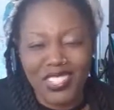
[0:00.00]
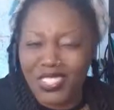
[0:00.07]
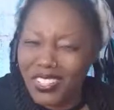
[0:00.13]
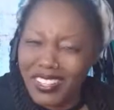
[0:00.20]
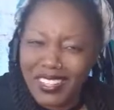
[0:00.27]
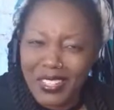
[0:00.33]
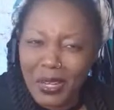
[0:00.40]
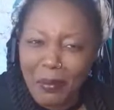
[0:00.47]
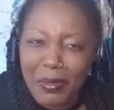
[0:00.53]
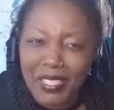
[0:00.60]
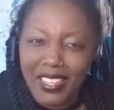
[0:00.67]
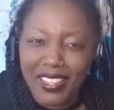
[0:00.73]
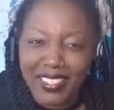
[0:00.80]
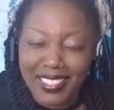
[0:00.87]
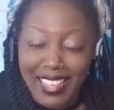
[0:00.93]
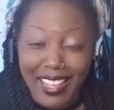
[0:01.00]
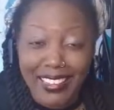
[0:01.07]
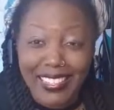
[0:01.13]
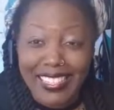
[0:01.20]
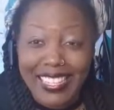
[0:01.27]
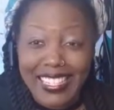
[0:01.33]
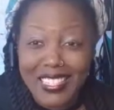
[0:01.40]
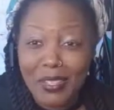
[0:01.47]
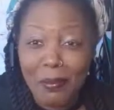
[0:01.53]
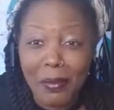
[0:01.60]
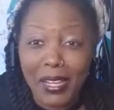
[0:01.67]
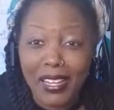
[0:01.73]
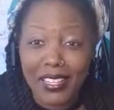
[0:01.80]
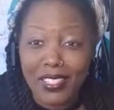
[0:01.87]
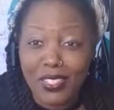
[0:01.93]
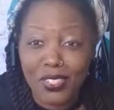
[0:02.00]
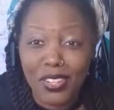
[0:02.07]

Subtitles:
Sugar in the potato salad, it's a must.